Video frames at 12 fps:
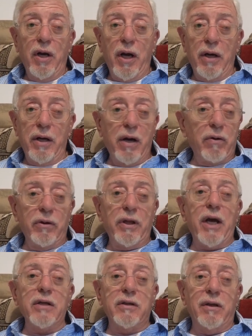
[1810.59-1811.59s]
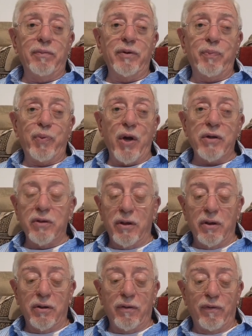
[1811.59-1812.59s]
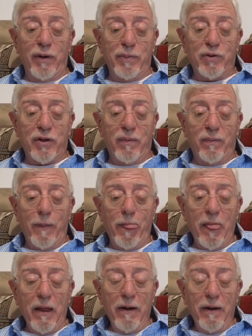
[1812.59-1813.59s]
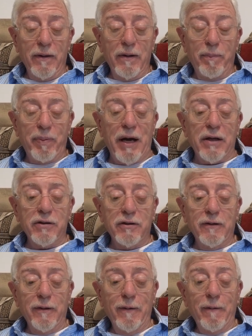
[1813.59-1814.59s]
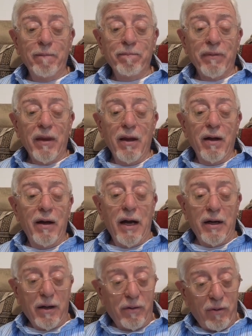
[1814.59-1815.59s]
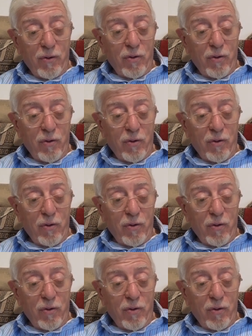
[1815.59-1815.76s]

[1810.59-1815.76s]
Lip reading: And Harold Hazlip, the president of Lipscomb in the past, had an